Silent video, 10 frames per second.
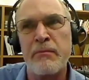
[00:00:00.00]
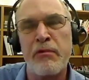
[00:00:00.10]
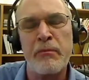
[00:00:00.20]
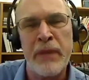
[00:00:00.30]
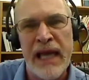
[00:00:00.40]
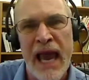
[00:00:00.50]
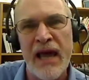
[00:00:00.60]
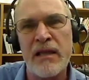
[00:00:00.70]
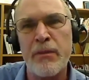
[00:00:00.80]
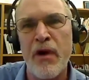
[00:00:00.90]
began the
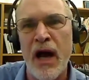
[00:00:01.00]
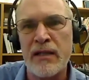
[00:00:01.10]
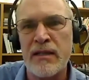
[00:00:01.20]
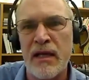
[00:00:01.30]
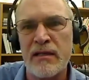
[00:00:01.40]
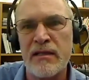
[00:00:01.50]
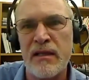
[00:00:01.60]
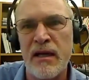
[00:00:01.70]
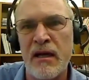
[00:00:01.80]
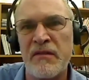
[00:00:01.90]
process
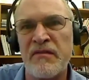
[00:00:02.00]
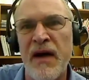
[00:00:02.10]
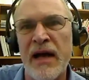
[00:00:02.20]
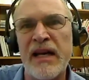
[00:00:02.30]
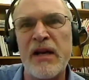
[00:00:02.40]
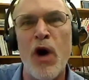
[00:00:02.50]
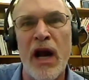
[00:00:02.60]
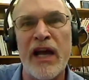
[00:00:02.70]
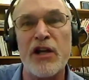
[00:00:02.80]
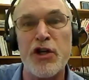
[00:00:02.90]
of finding what I
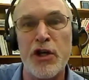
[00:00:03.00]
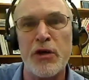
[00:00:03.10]
could do.